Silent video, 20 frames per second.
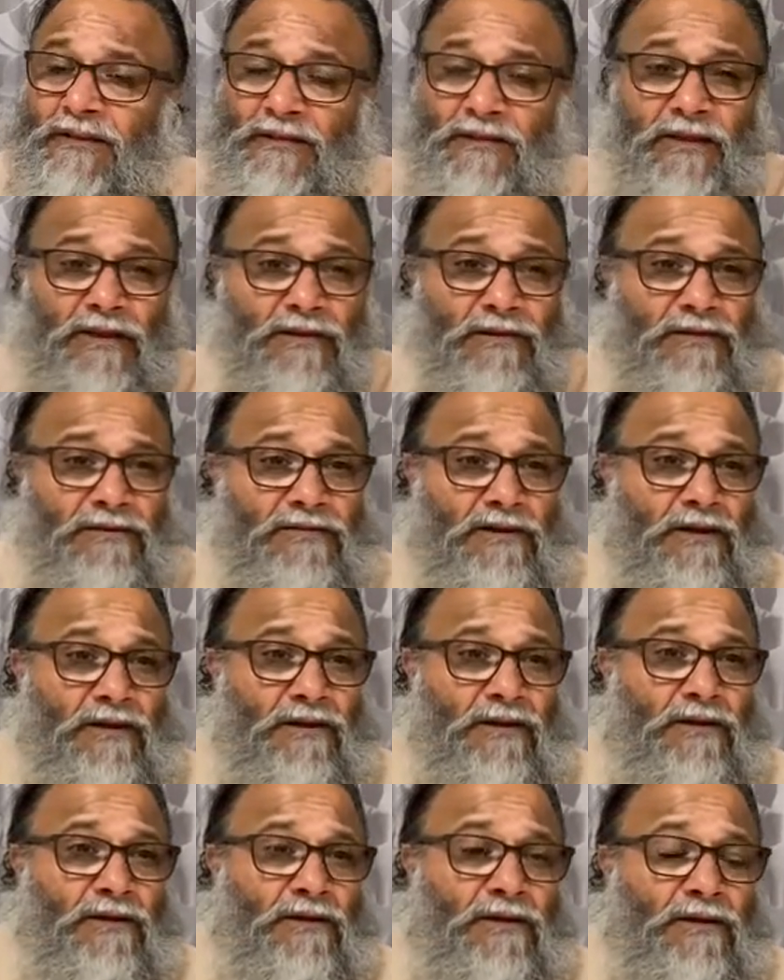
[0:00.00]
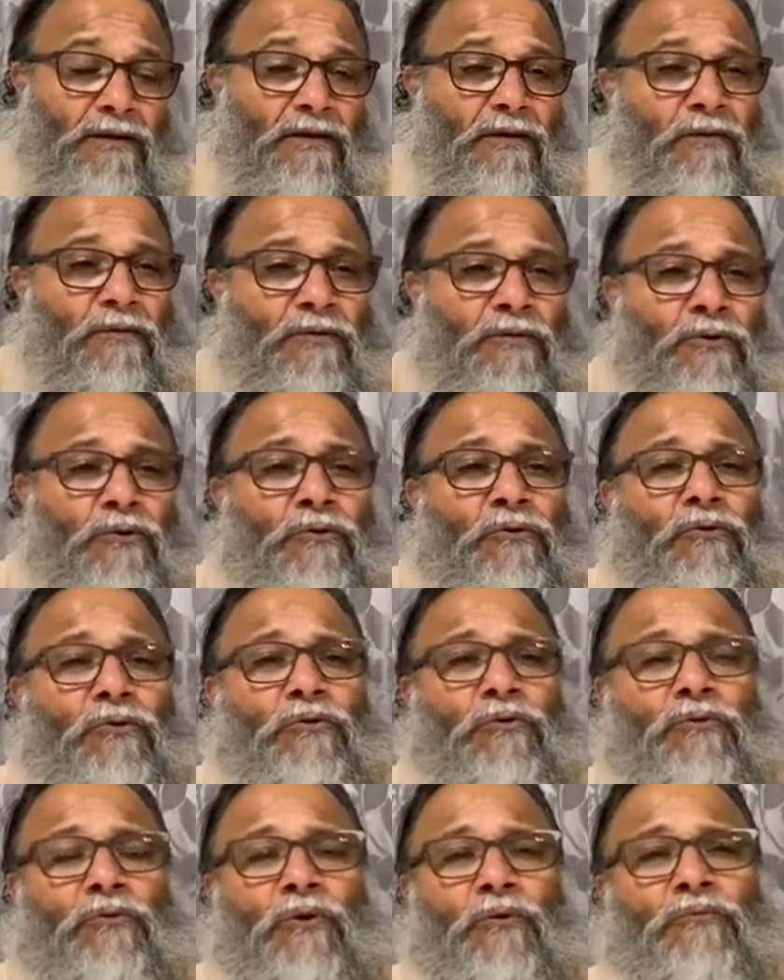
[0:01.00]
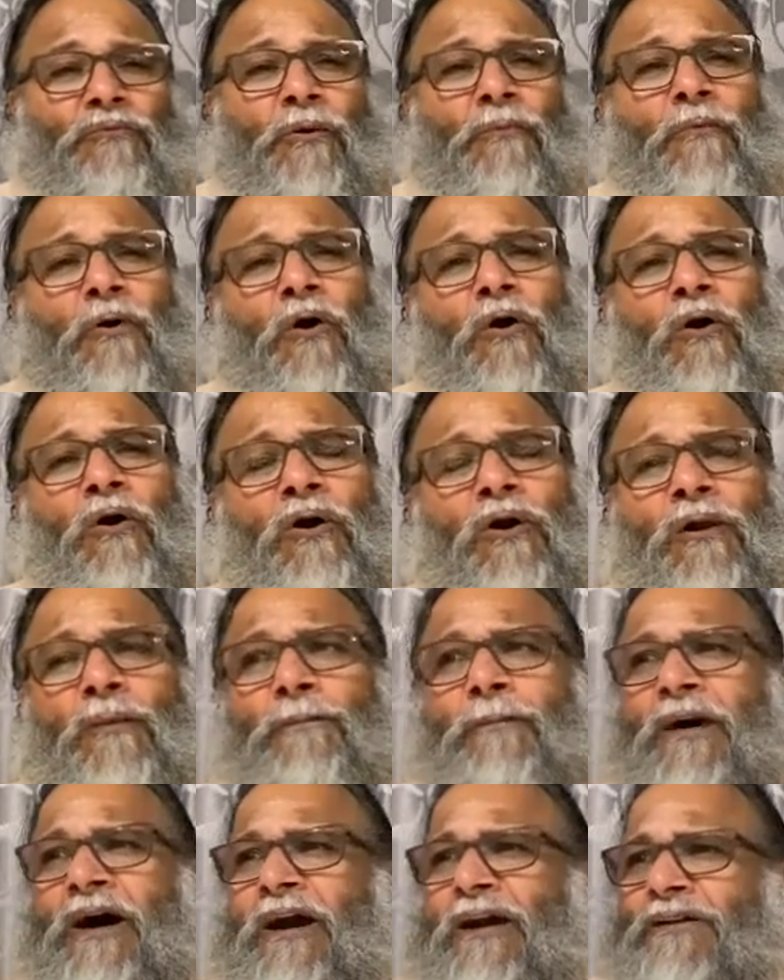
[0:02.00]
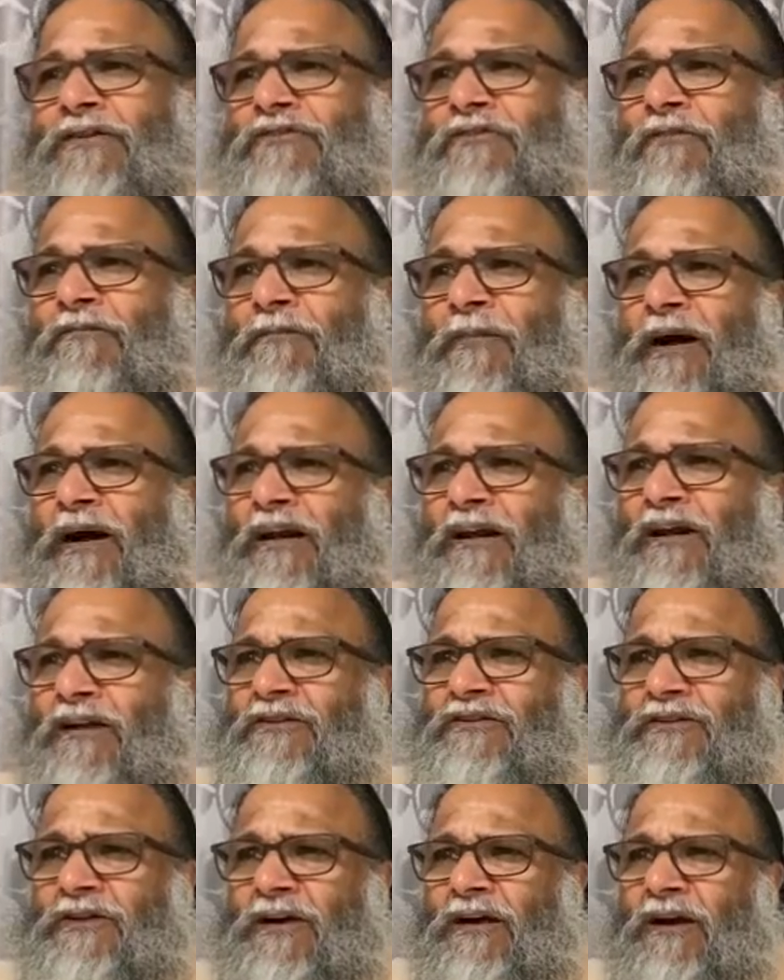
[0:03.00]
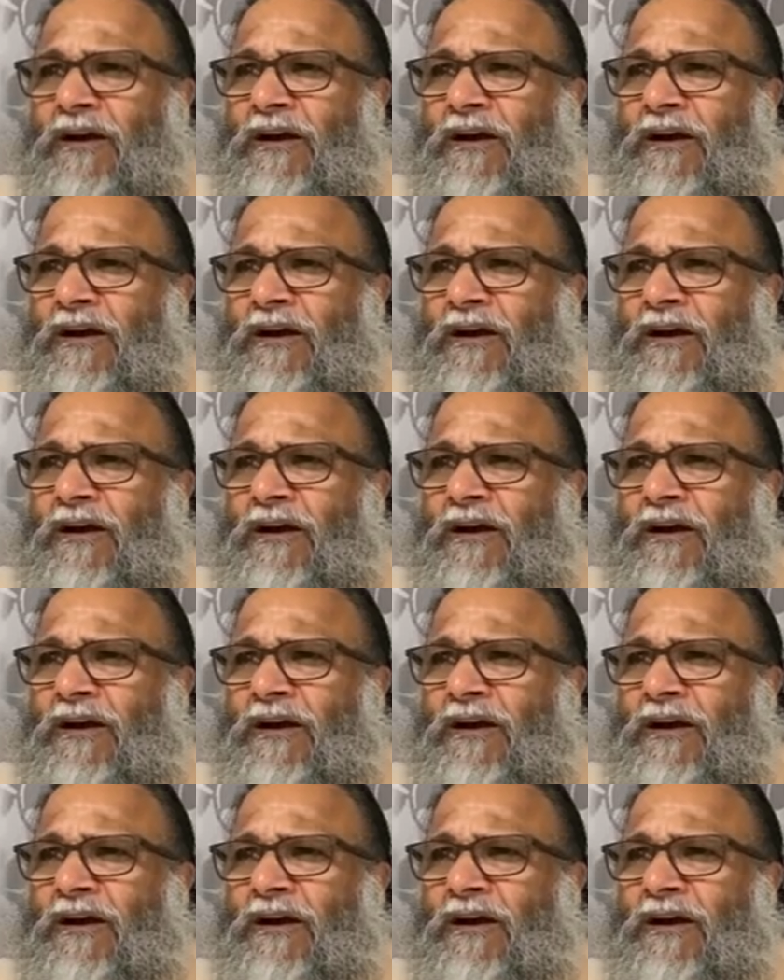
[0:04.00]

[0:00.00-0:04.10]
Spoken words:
there is a hue from all parts of Maharashtra,